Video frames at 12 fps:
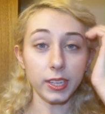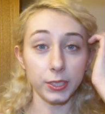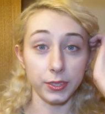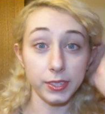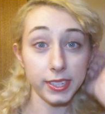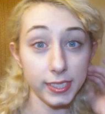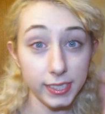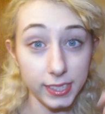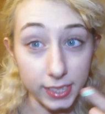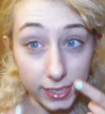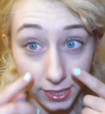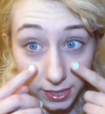So as you can
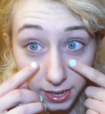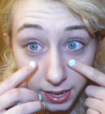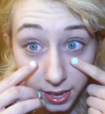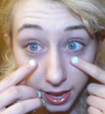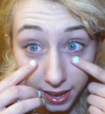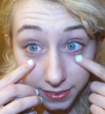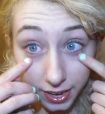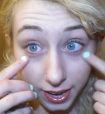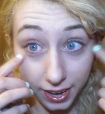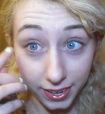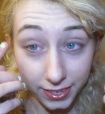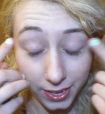see, I've
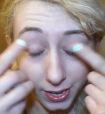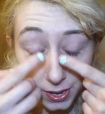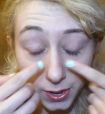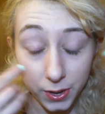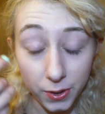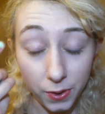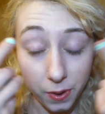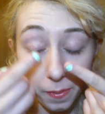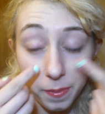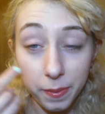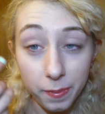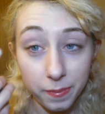got
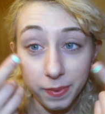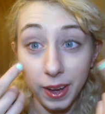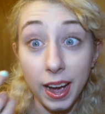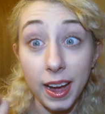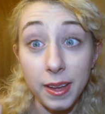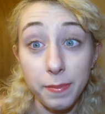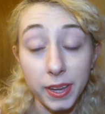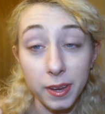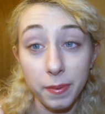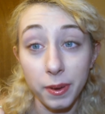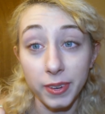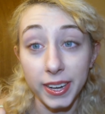no eye
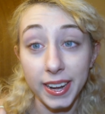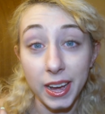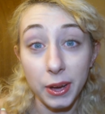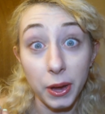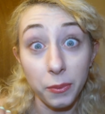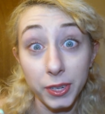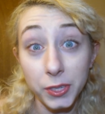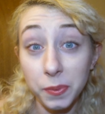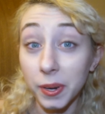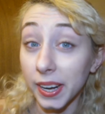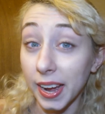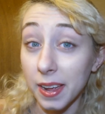makeup on right now. I was
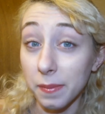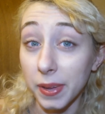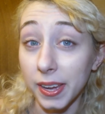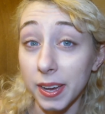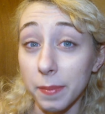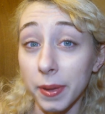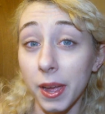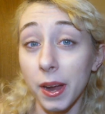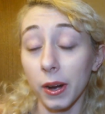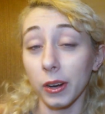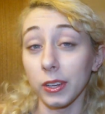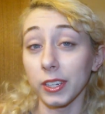wearing eye makeup
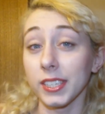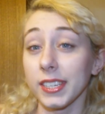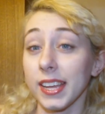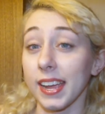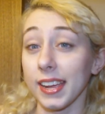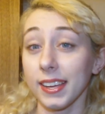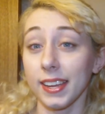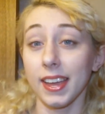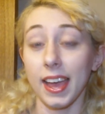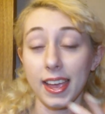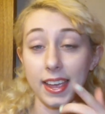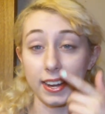earlier today,
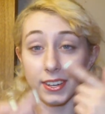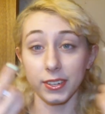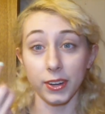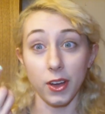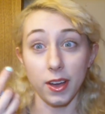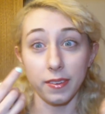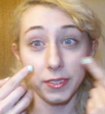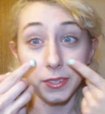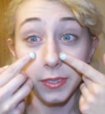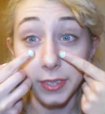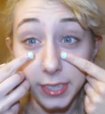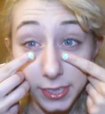and I took it off,
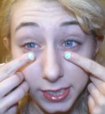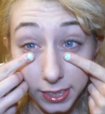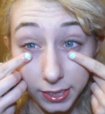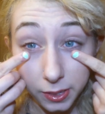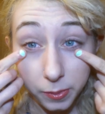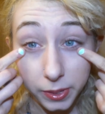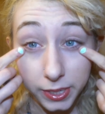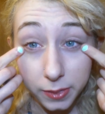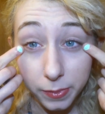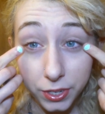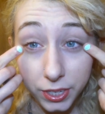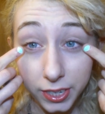so there is a little bit of
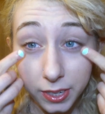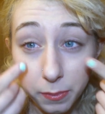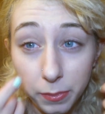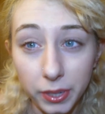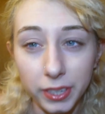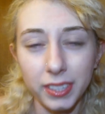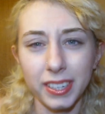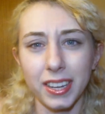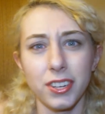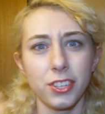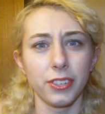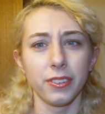smudging, but
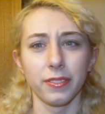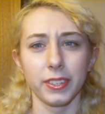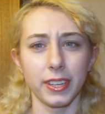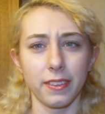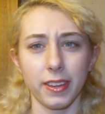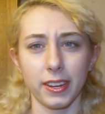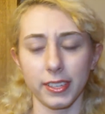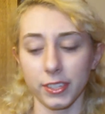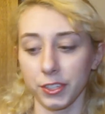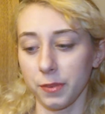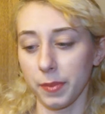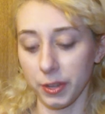that shouldn't really affect
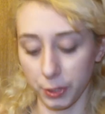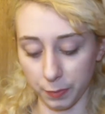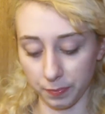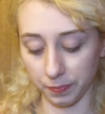this too much.